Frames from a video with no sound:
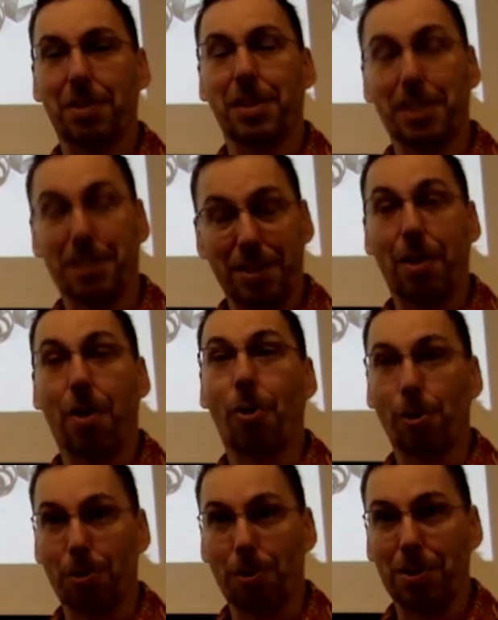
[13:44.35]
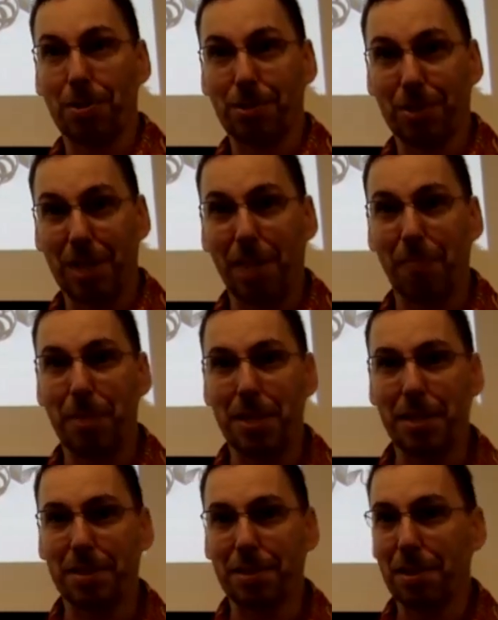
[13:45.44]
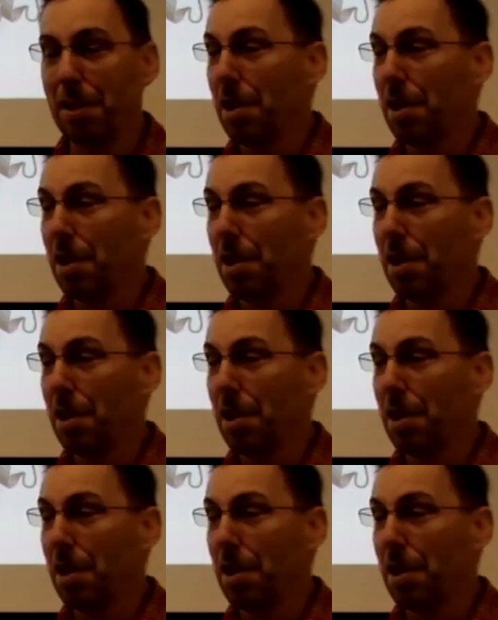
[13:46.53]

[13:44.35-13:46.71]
gets, and the harder it is to assign peaks.